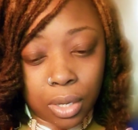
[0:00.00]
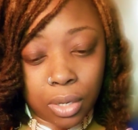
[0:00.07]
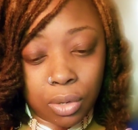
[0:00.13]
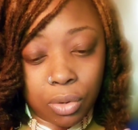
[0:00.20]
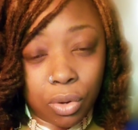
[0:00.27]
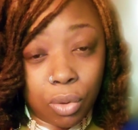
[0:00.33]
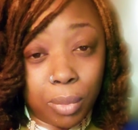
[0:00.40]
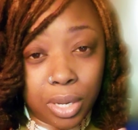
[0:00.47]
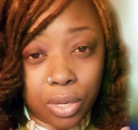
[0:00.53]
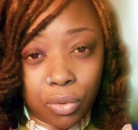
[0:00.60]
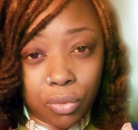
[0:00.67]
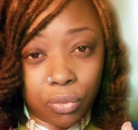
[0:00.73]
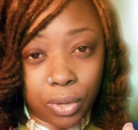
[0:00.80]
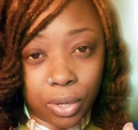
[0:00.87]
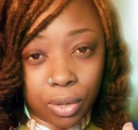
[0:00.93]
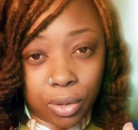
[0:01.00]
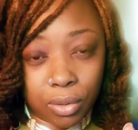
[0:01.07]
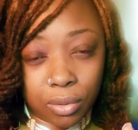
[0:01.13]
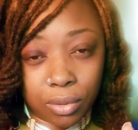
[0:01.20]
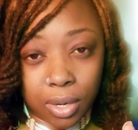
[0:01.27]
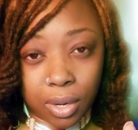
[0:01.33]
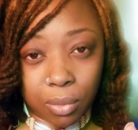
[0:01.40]
you know, make you feel
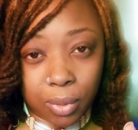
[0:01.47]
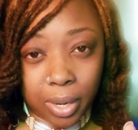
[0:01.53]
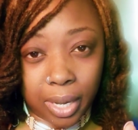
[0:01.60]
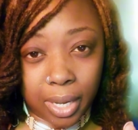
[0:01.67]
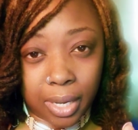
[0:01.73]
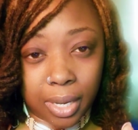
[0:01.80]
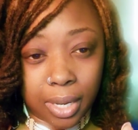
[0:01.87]
a way.